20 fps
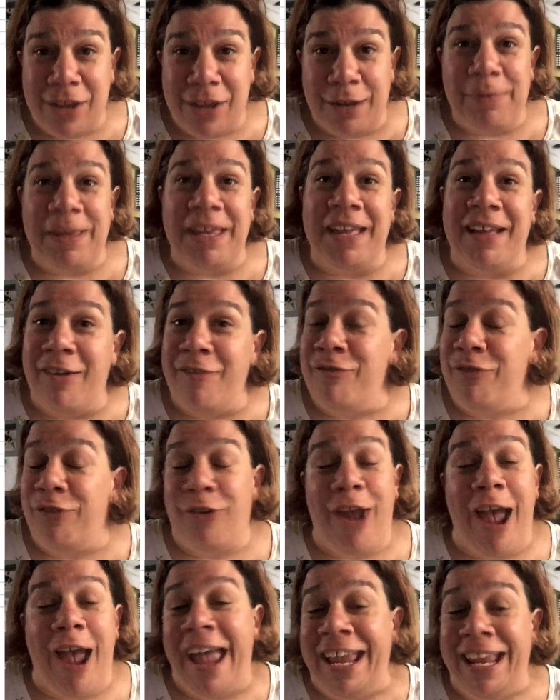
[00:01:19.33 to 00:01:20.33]
going to be a
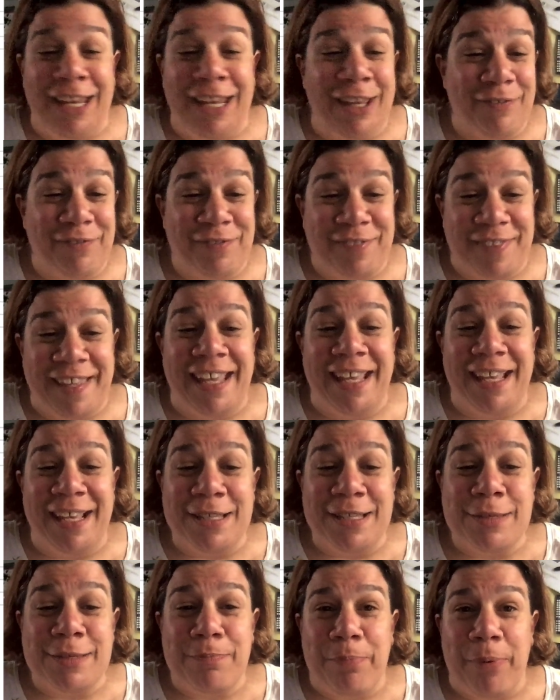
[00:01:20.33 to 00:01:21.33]
variety of
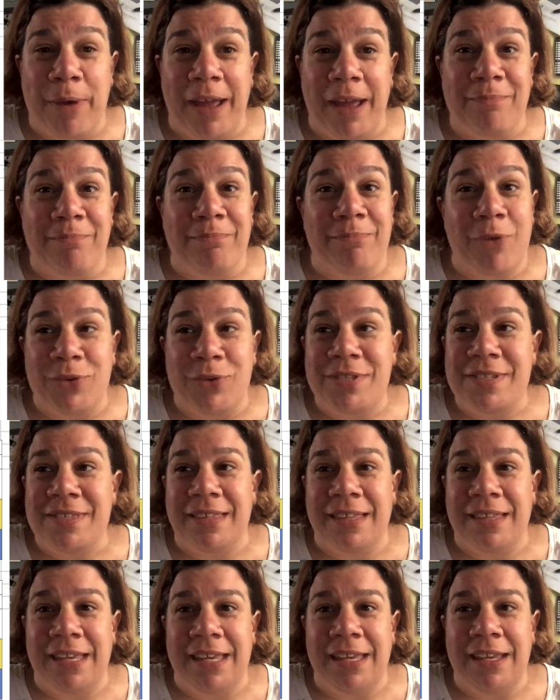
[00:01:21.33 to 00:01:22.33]
things, but
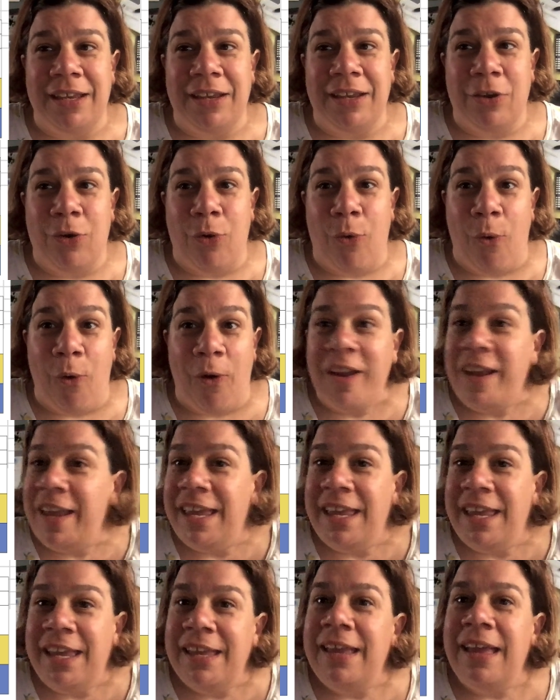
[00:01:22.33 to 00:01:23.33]
mostly
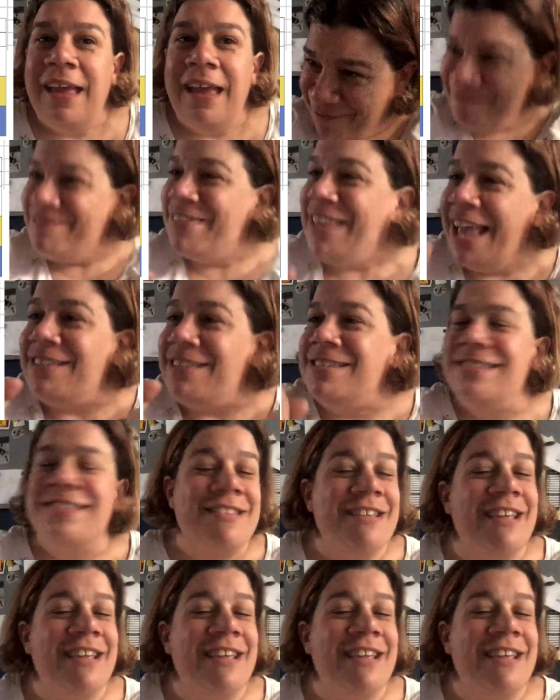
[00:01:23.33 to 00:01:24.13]
corgi. Yes.